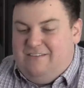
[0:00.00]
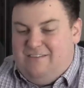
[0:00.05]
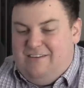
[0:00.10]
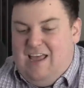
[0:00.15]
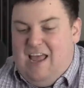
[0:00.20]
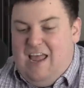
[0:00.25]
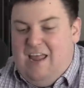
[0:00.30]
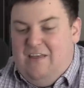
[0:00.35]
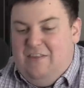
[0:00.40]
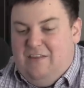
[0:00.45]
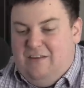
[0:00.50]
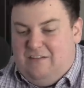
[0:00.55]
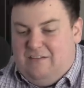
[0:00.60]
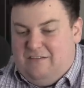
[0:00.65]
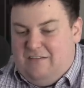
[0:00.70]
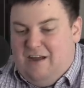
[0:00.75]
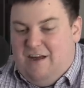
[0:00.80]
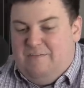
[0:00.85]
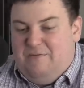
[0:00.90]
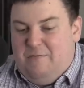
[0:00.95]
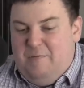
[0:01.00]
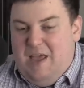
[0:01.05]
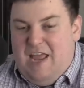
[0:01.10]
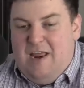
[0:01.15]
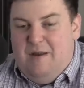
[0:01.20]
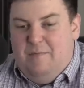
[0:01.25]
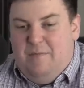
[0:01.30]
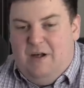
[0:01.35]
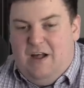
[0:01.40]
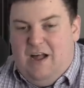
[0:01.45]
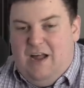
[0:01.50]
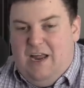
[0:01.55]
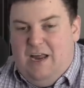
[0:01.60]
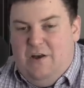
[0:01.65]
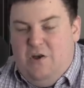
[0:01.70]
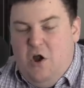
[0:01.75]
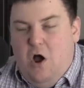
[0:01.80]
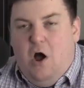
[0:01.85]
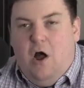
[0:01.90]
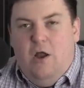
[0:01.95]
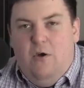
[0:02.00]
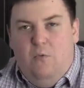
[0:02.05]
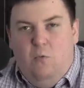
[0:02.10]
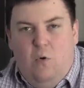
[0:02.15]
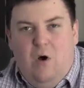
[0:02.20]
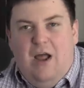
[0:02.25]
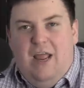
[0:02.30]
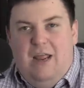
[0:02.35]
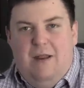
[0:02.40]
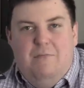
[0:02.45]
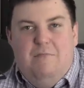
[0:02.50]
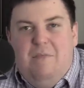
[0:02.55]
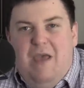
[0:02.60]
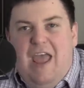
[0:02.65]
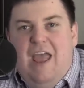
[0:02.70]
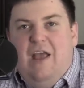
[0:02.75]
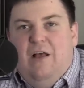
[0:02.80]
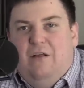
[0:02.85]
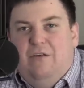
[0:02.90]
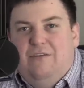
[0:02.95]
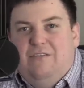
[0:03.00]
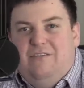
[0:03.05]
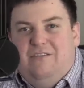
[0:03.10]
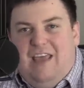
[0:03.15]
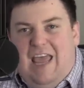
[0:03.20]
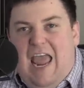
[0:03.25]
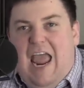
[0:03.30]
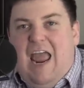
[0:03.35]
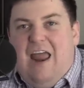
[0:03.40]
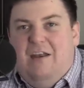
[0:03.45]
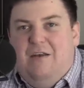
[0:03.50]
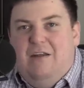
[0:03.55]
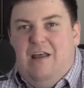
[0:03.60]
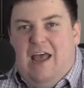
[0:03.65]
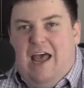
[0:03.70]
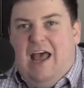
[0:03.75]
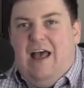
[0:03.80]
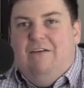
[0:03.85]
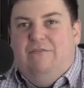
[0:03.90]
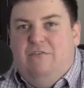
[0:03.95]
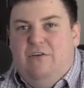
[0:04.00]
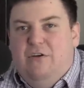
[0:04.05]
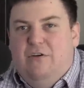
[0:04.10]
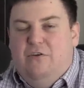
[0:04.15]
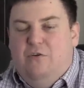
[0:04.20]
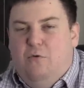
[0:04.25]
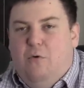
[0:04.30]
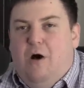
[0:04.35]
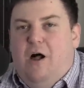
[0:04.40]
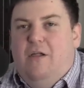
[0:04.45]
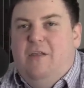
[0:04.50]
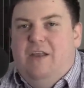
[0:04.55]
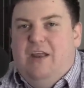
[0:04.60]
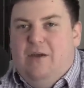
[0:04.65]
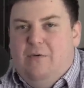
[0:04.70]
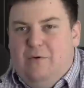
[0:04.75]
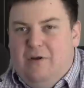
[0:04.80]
saying that stuff made by non-white males can't have good quality,